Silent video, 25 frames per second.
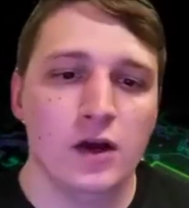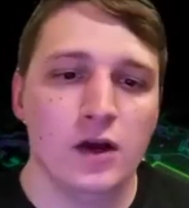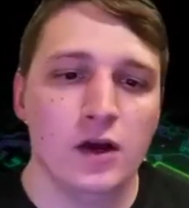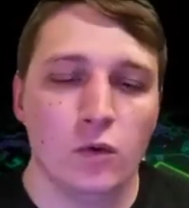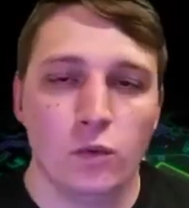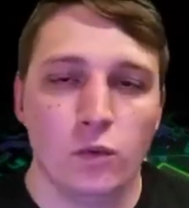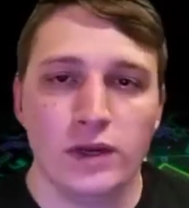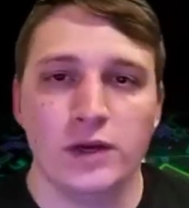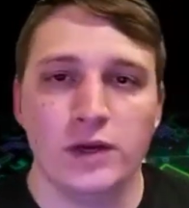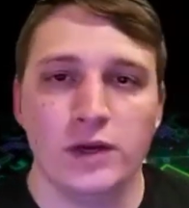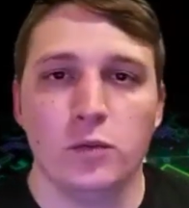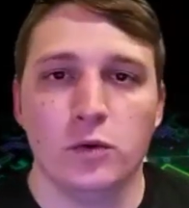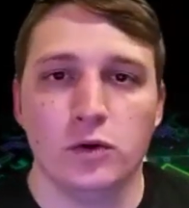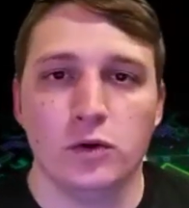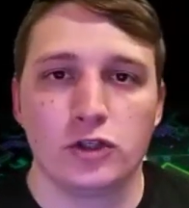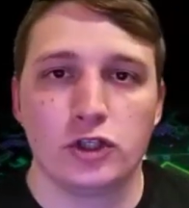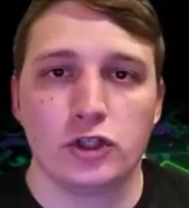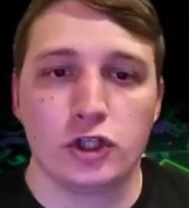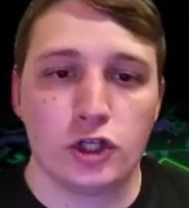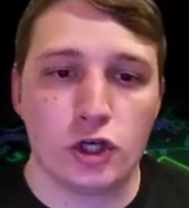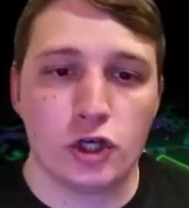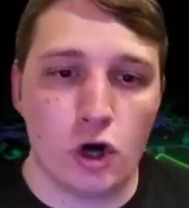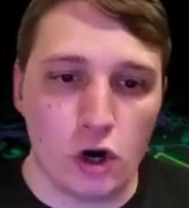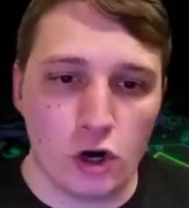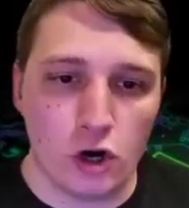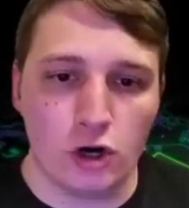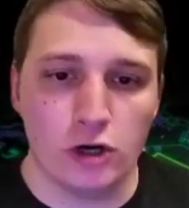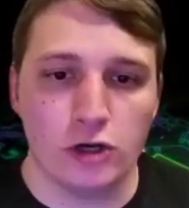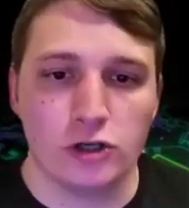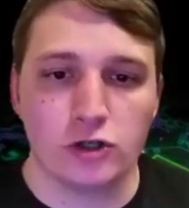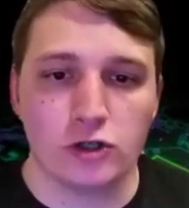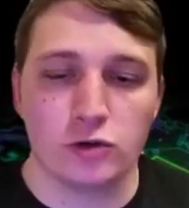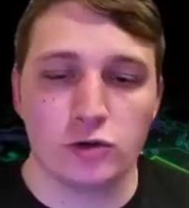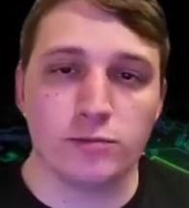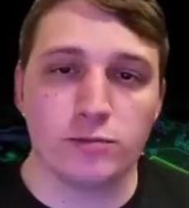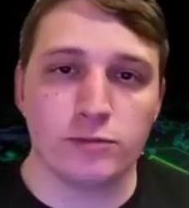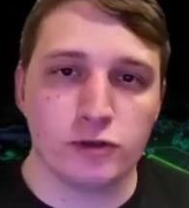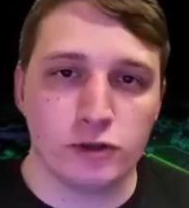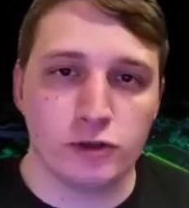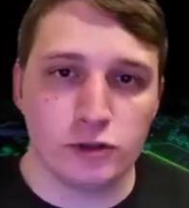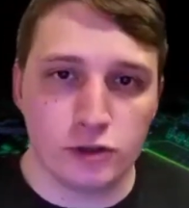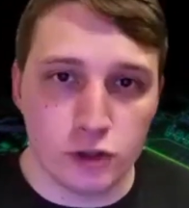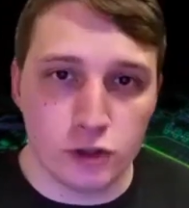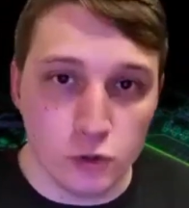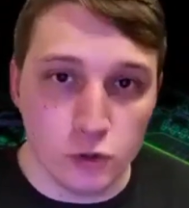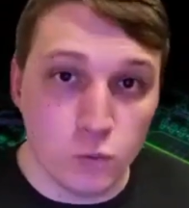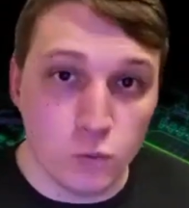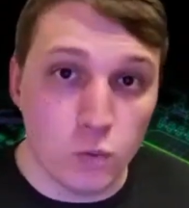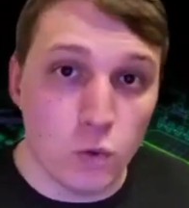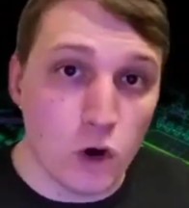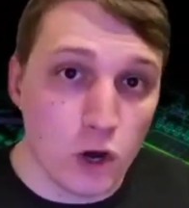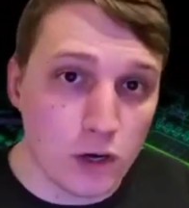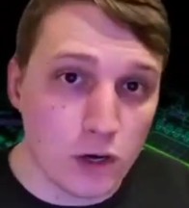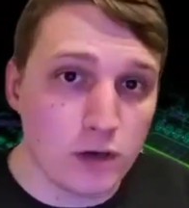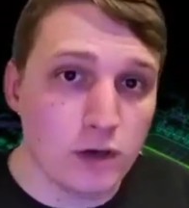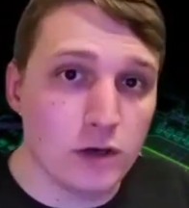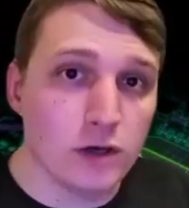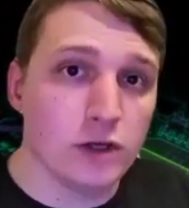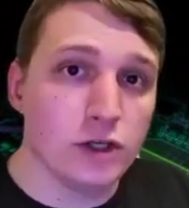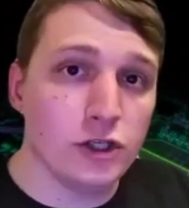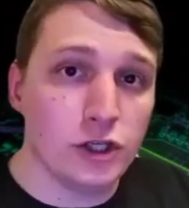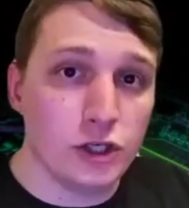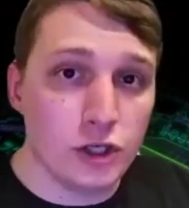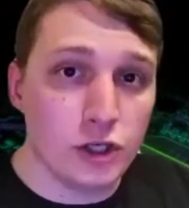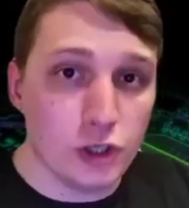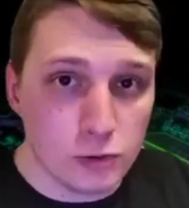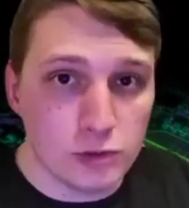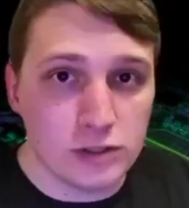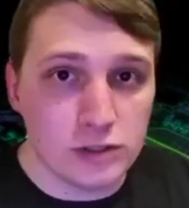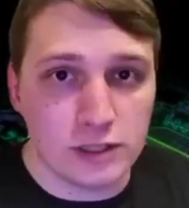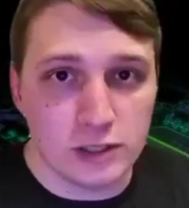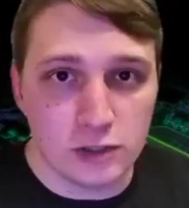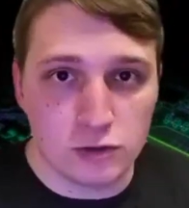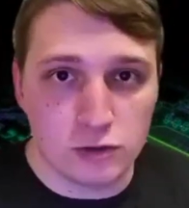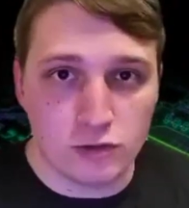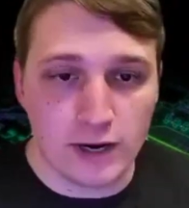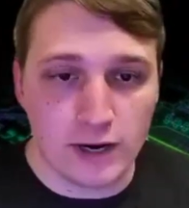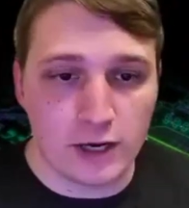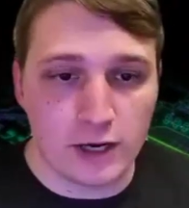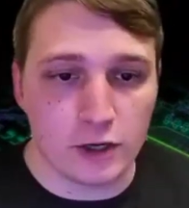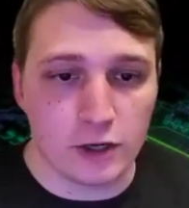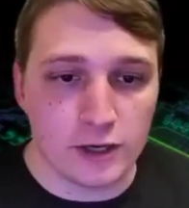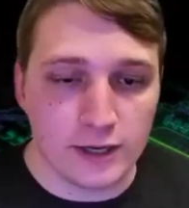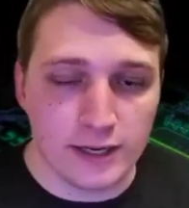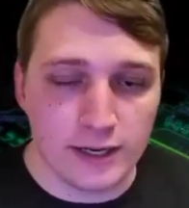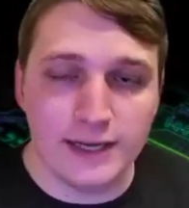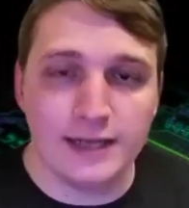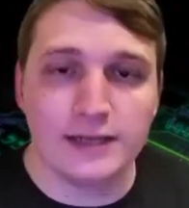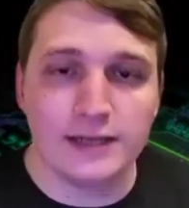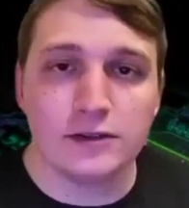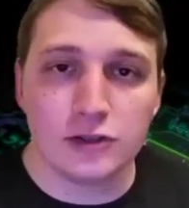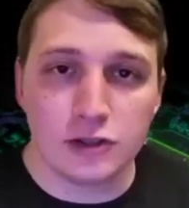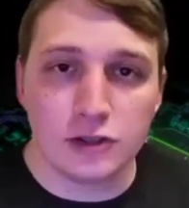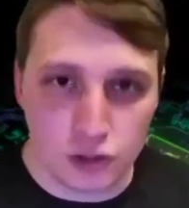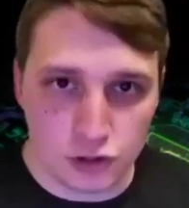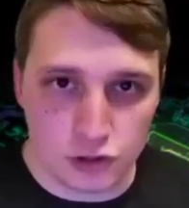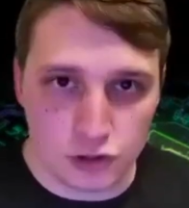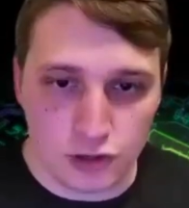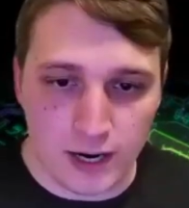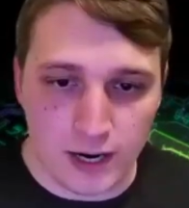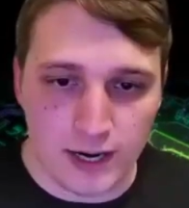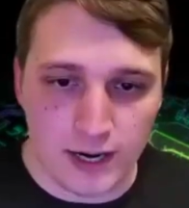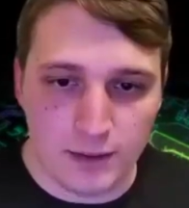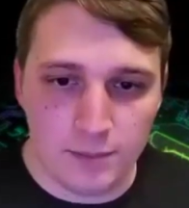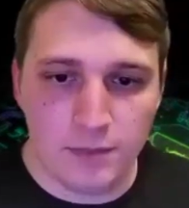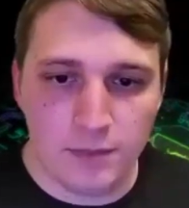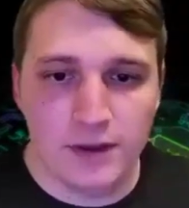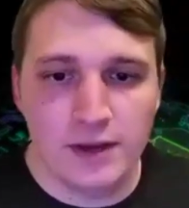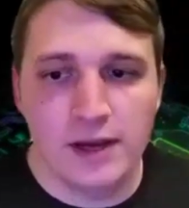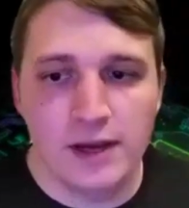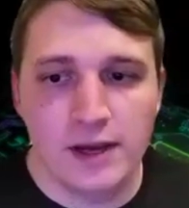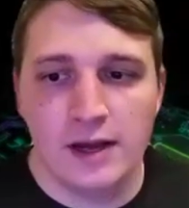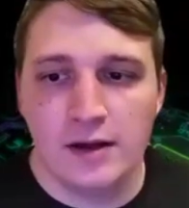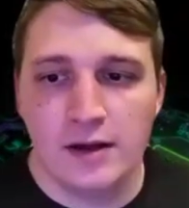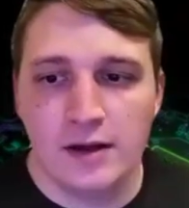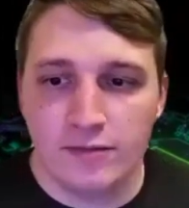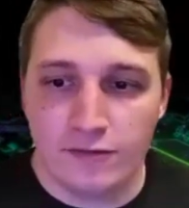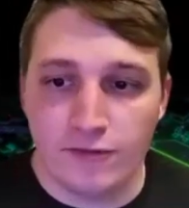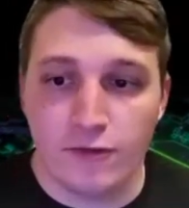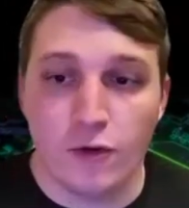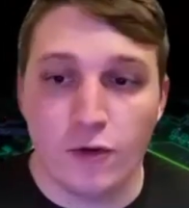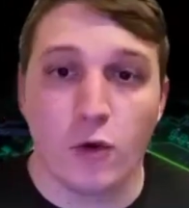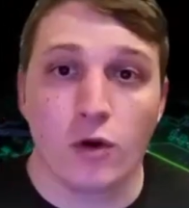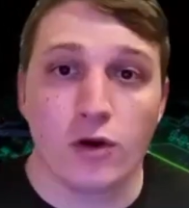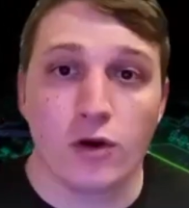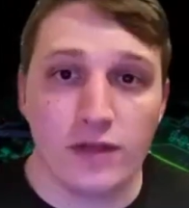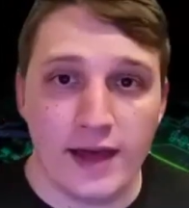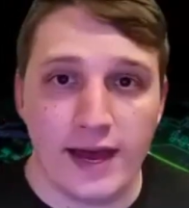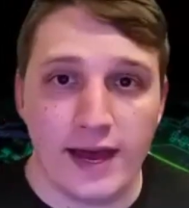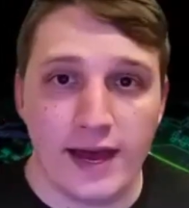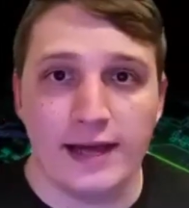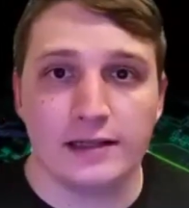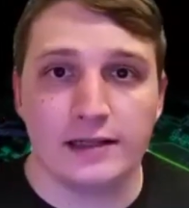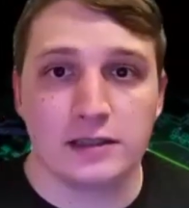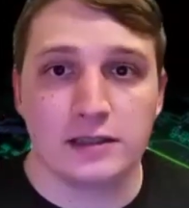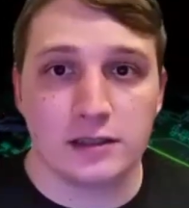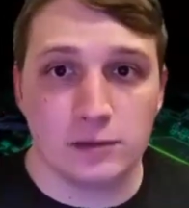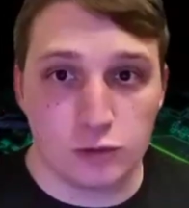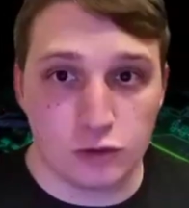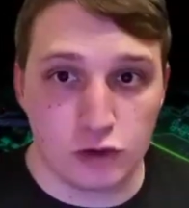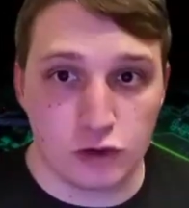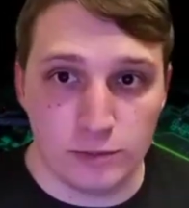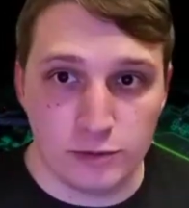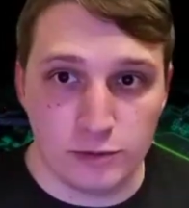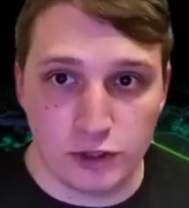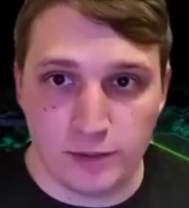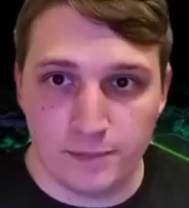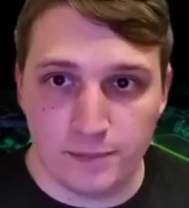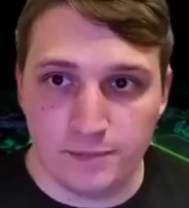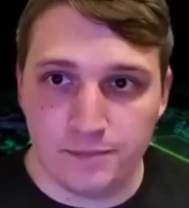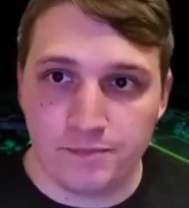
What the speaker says: we will charge or do one usage record in Stripe for that subscription.